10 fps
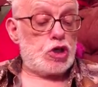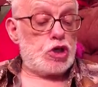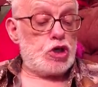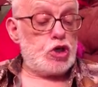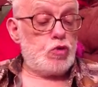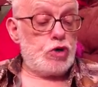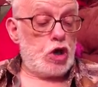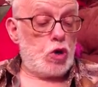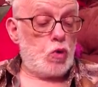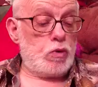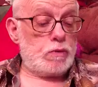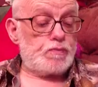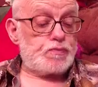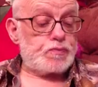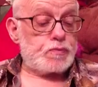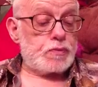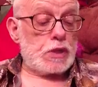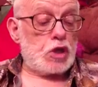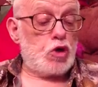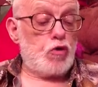You know,
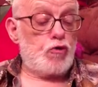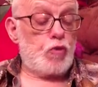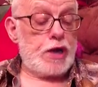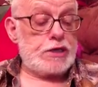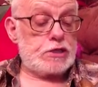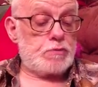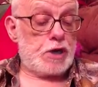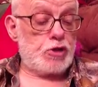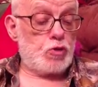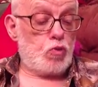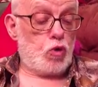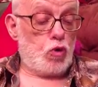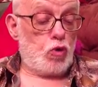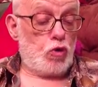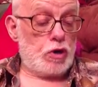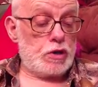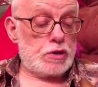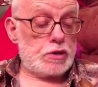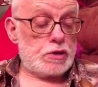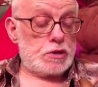who have waited by the wall,
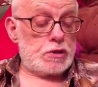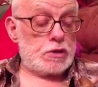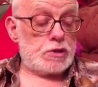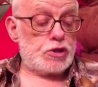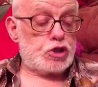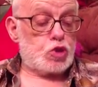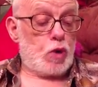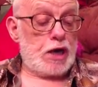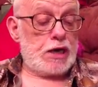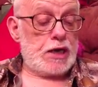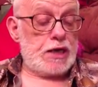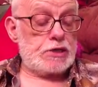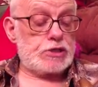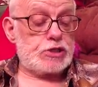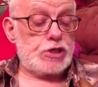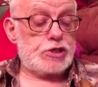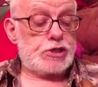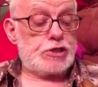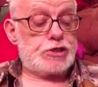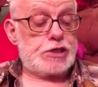the twilight
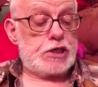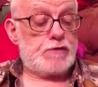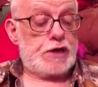certainty of an